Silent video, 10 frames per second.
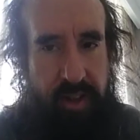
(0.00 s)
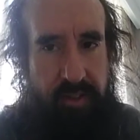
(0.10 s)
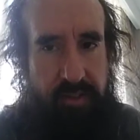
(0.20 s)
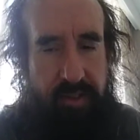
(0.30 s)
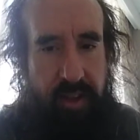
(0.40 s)

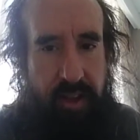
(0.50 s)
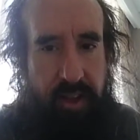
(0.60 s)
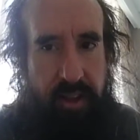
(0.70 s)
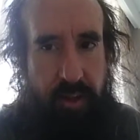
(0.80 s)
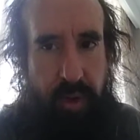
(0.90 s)
That's
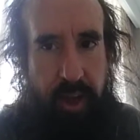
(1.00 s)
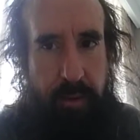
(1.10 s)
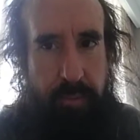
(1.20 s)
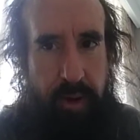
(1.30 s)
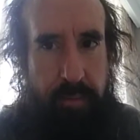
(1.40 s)
the way I
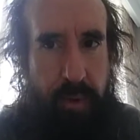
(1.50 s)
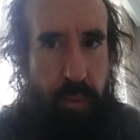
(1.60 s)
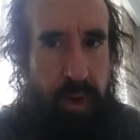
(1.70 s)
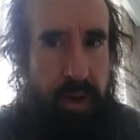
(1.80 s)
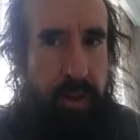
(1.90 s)
operate. But
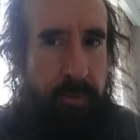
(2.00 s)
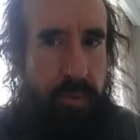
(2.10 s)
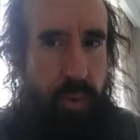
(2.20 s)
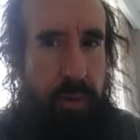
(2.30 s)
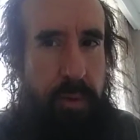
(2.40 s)
when
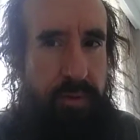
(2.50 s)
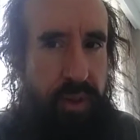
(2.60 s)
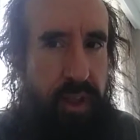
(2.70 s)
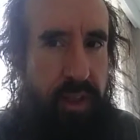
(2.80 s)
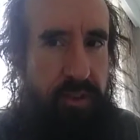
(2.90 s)
I'm a
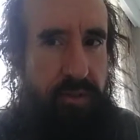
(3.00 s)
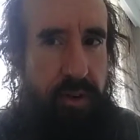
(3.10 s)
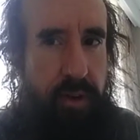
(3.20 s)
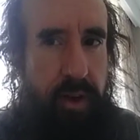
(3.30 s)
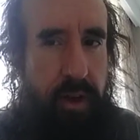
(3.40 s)

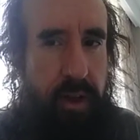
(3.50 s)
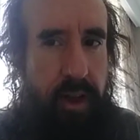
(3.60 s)
philosopher,